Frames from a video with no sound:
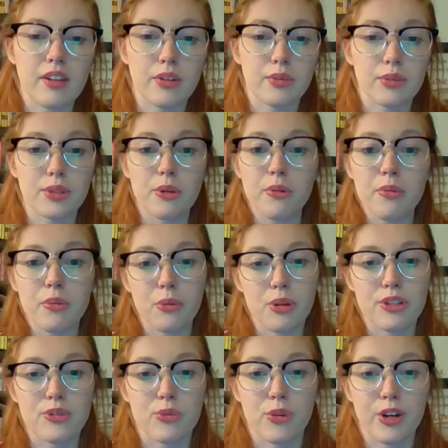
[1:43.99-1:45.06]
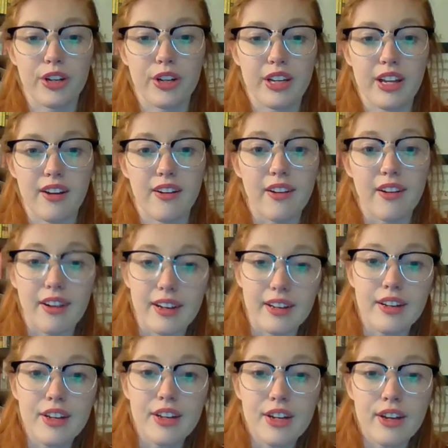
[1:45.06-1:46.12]
group was working
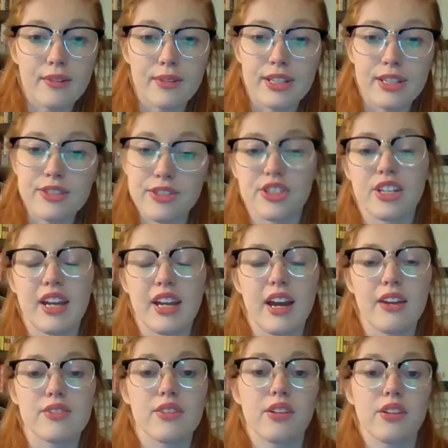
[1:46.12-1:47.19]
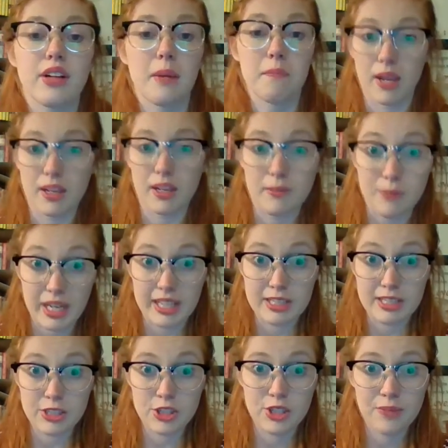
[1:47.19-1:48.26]
on researching how to start a bank
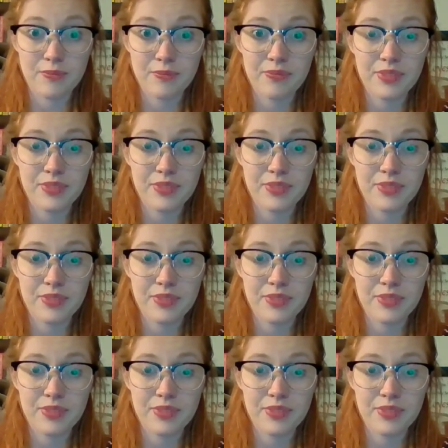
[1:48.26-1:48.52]
branch.